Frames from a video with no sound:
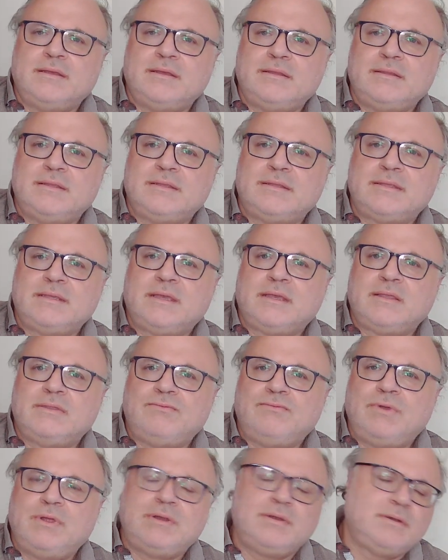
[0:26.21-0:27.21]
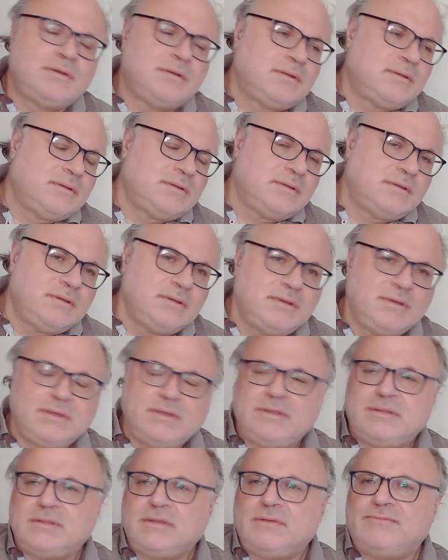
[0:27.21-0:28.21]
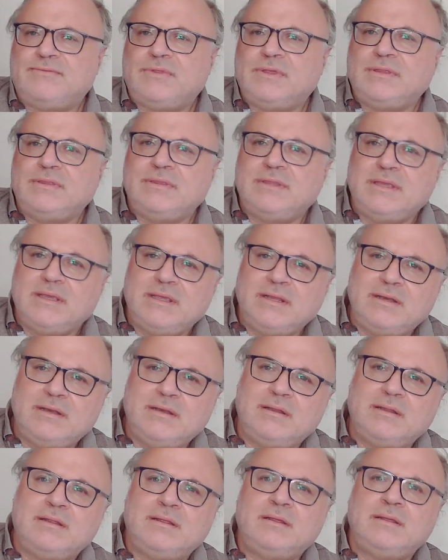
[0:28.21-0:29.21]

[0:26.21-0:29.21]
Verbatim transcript: And the second one is Aftandil,